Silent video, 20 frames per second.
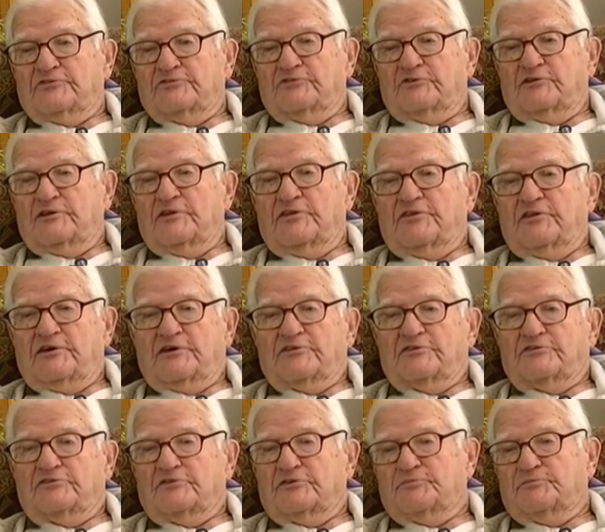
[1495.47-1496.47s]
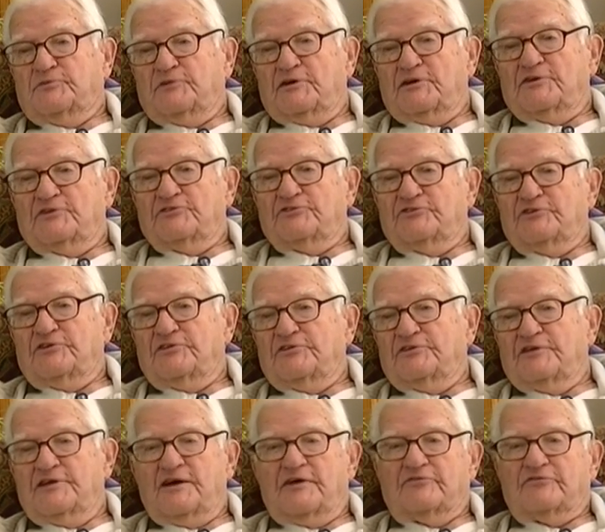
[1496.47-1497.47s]
So anything that took place in the
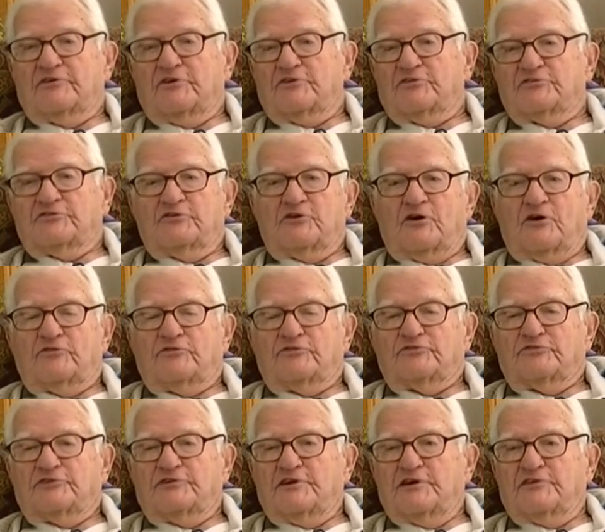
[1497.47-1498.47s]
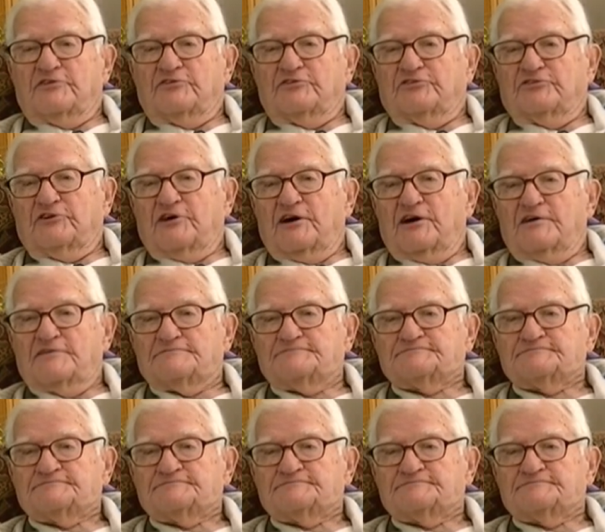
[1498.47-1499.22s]
Navigators office, he had to sign.